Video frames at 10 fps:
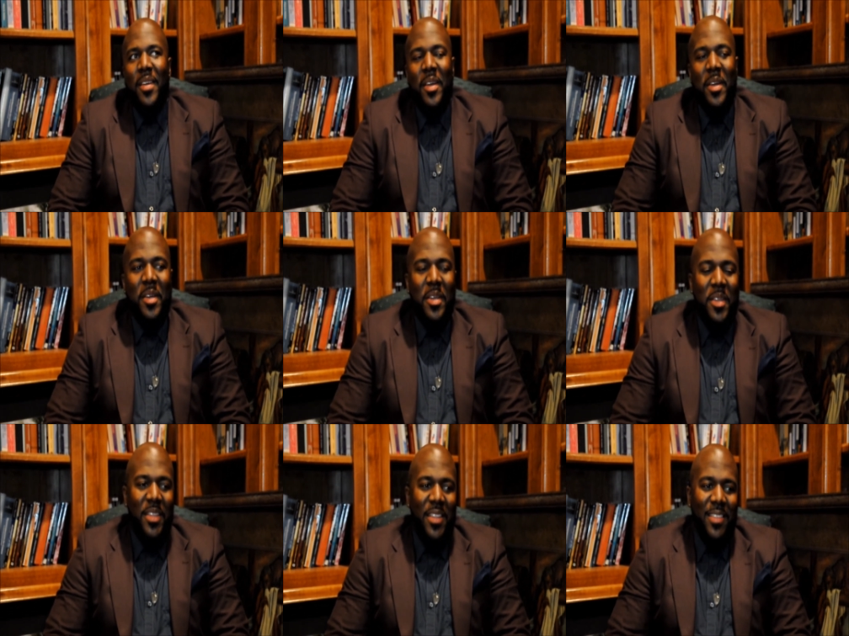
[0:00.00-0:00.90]

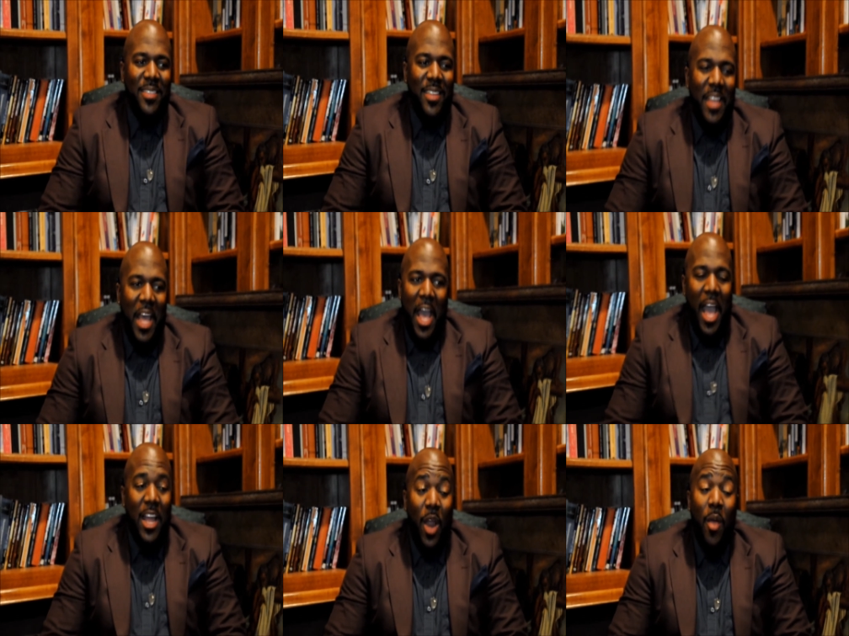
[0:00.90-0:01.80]

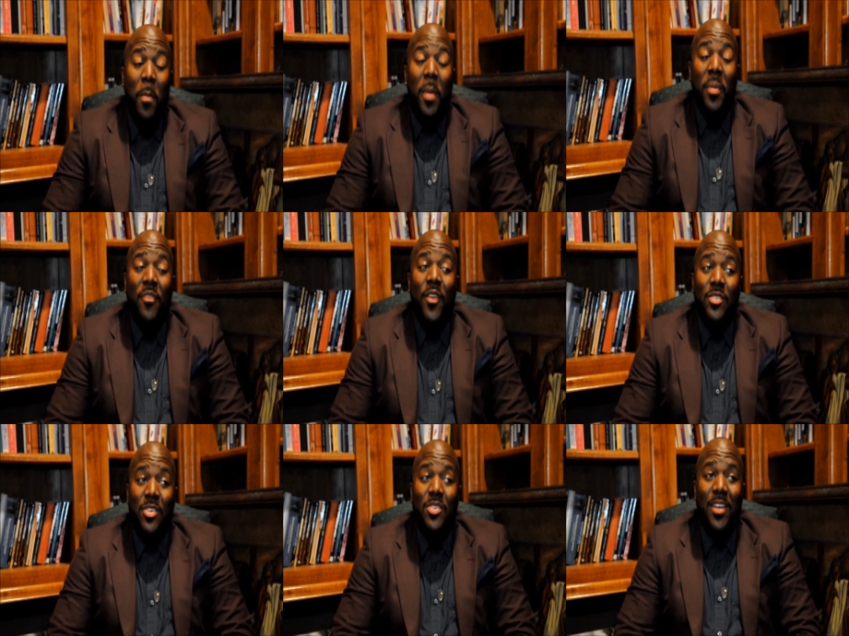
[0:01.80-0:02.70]
I remember the
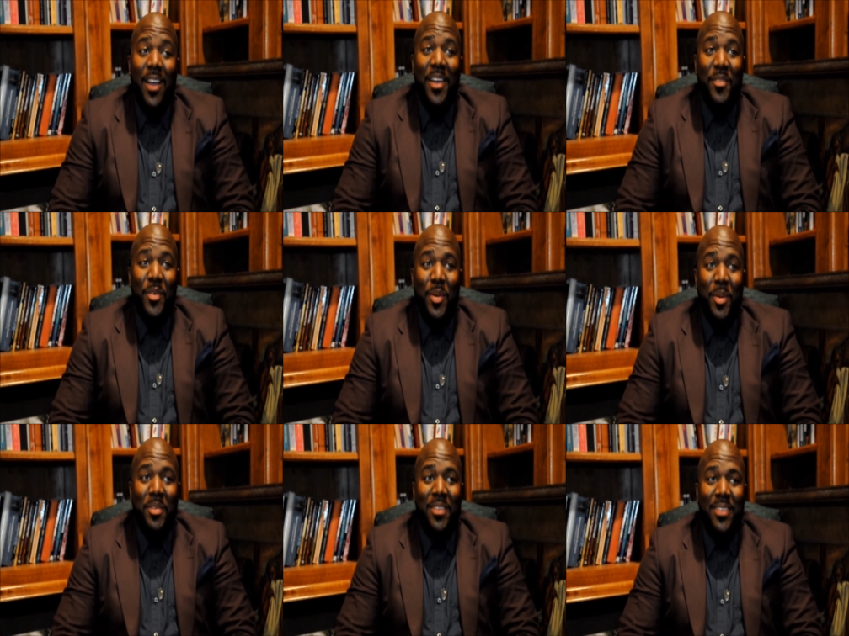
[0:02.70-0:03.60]
first hook I ever
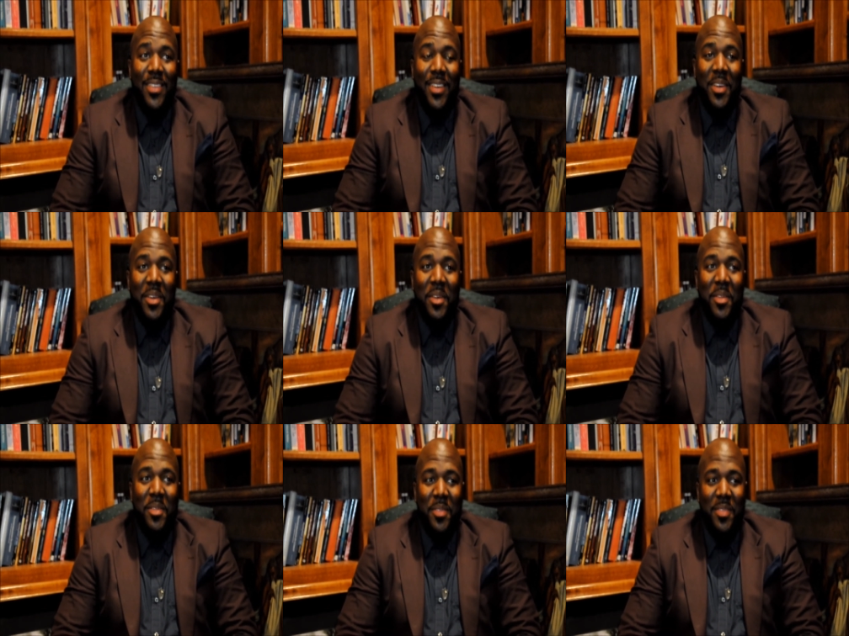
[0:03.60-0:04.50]
wrote.
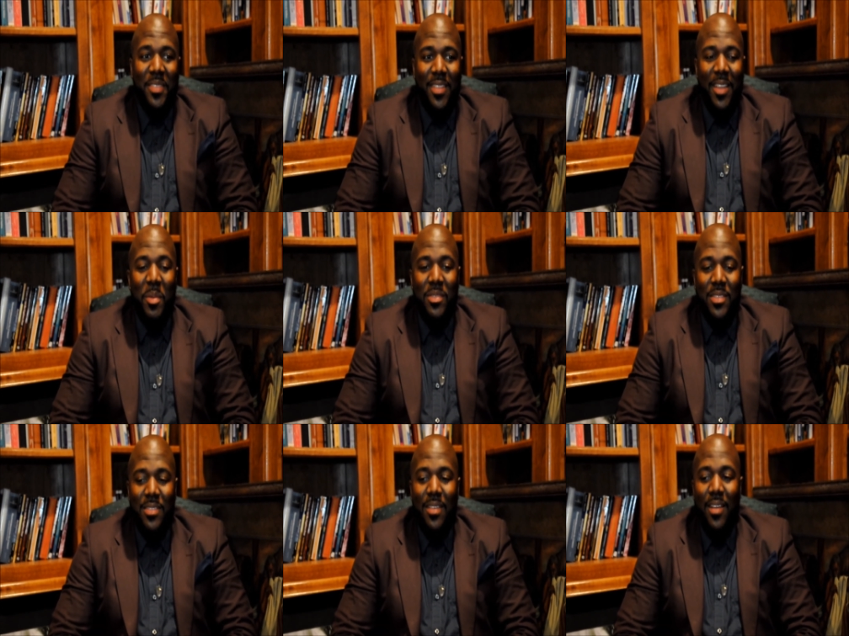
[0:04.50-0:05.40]
It was
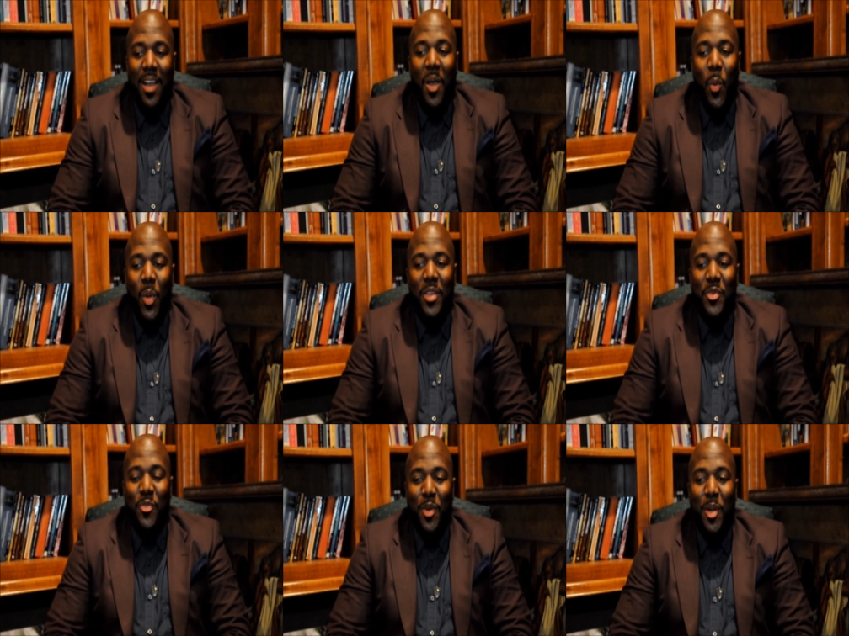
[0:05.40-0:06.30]
a song called "Where
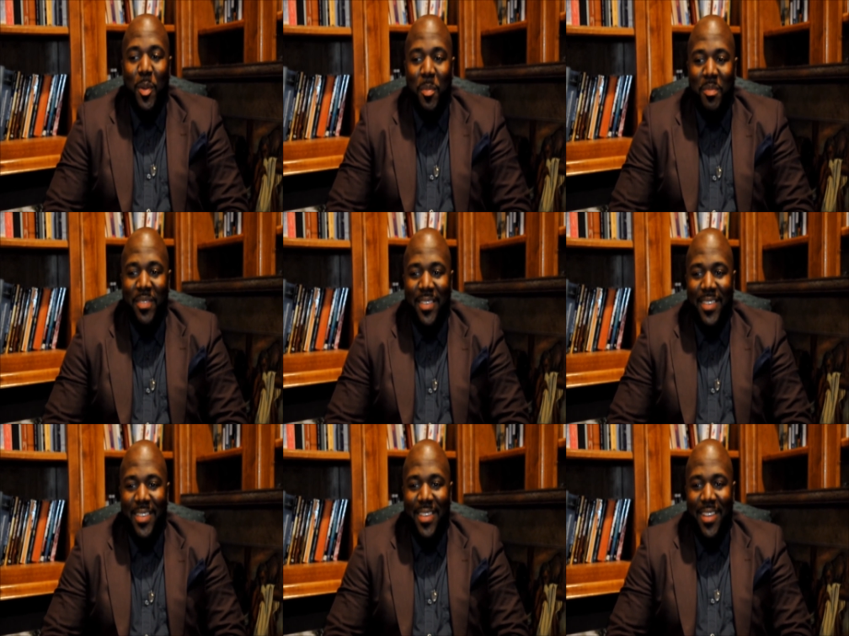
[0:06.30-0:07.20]
You From,"
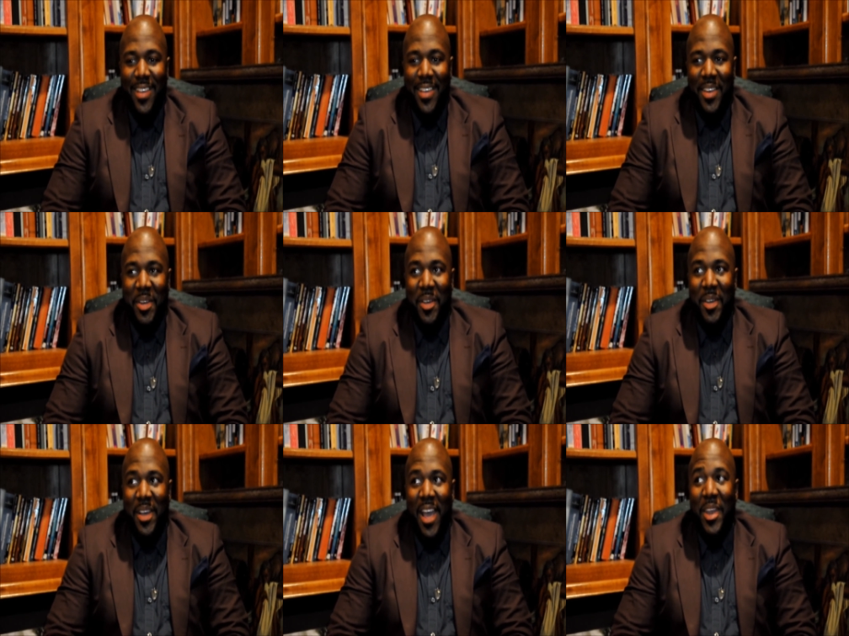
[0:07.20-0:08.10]
and
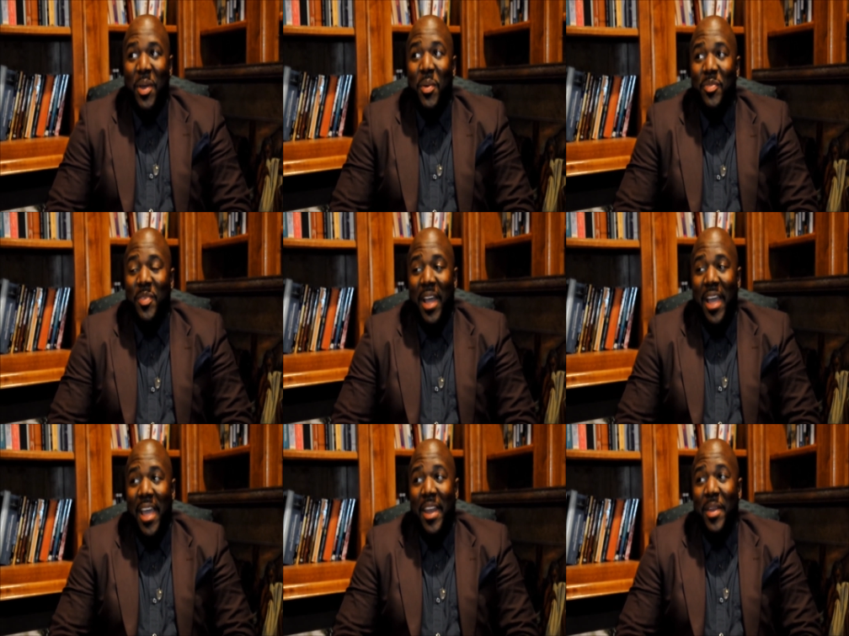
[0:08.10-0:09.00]
I know it's,
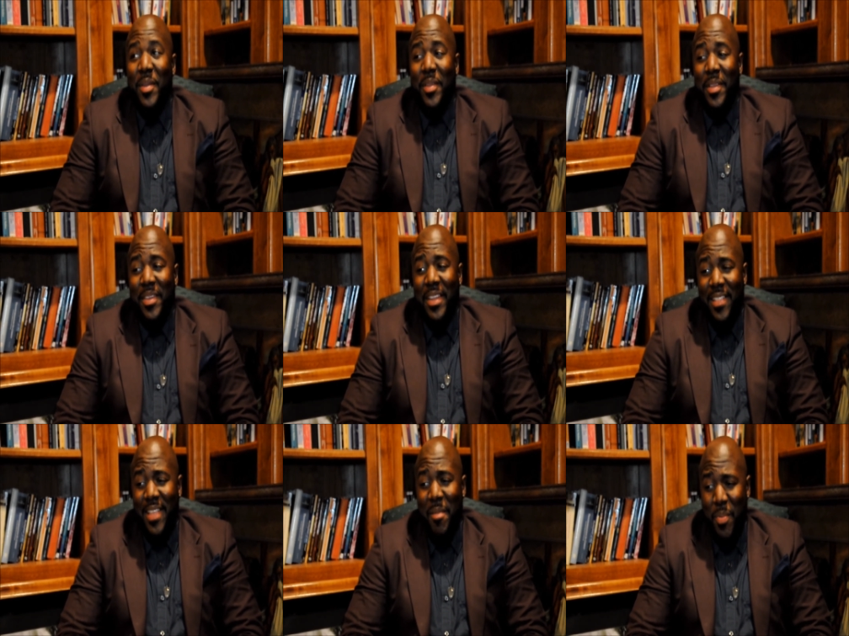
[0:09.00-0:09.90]
and
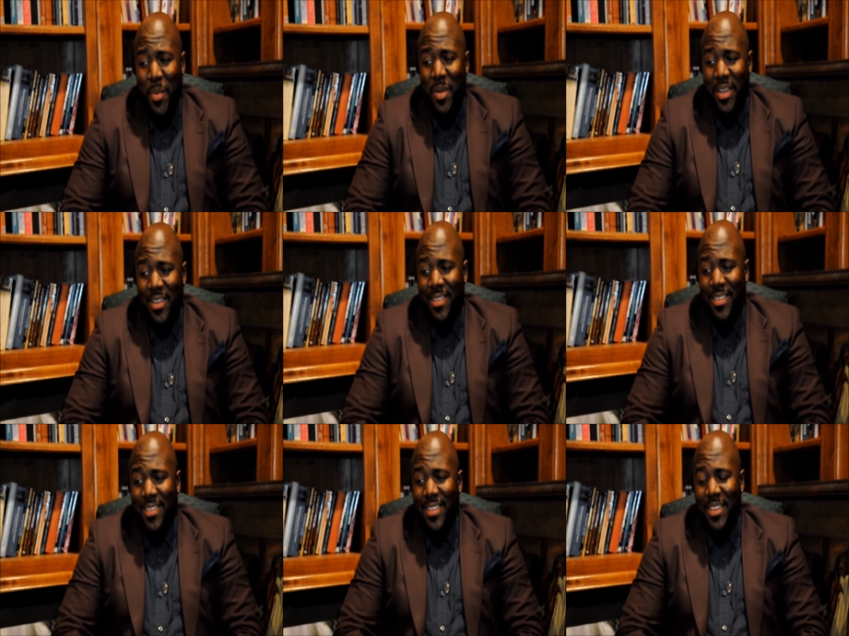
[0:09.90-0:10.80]
at that point,
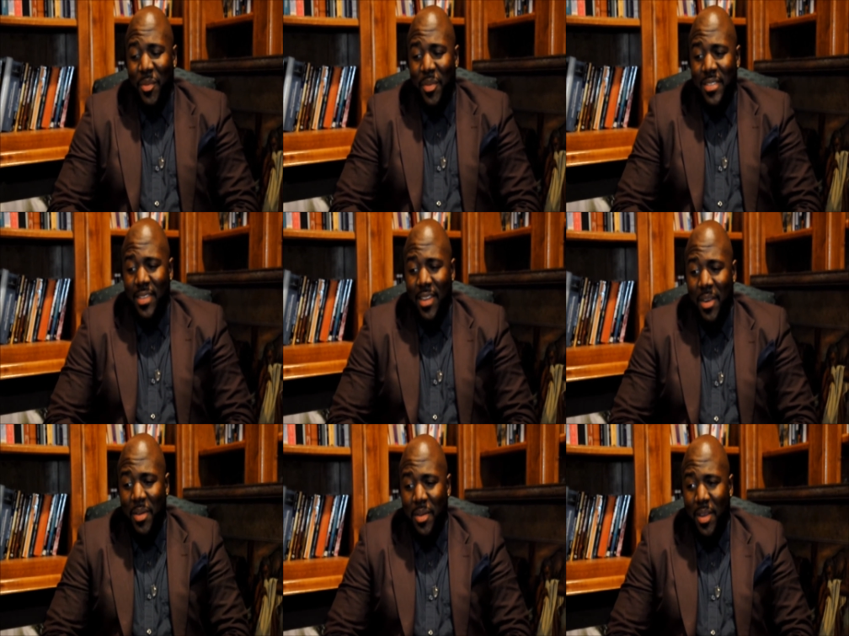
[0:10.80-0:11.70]
the reason that
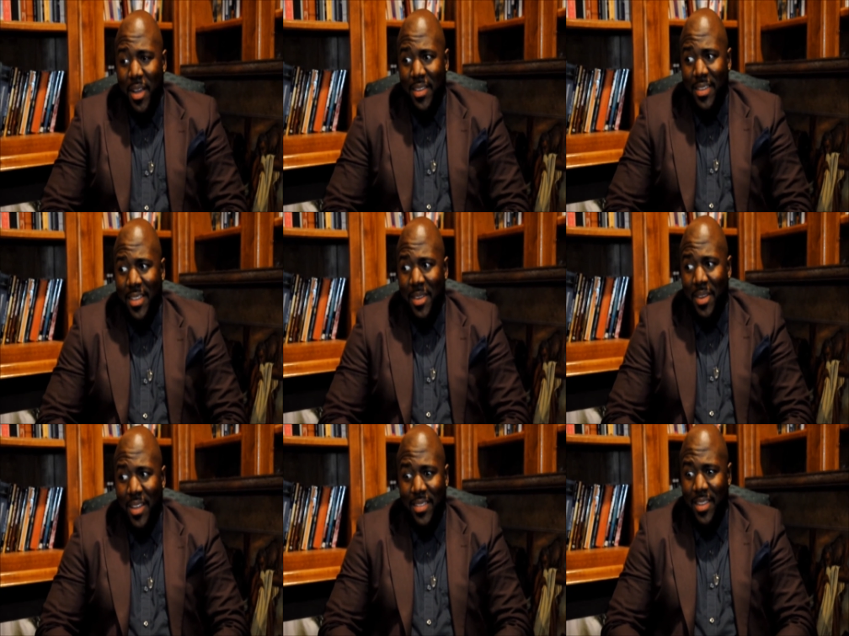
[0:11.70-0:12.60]
I did it
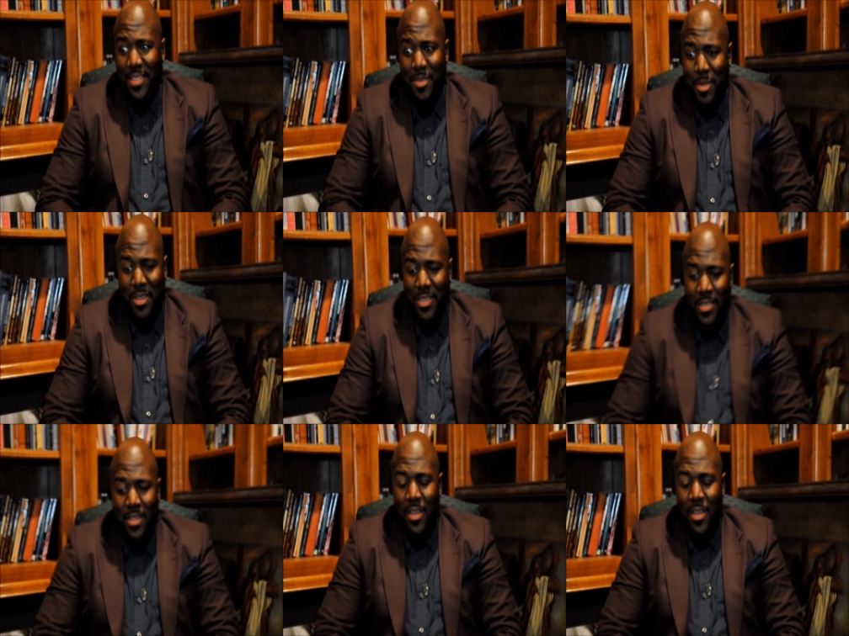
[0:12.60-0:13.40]
like that is because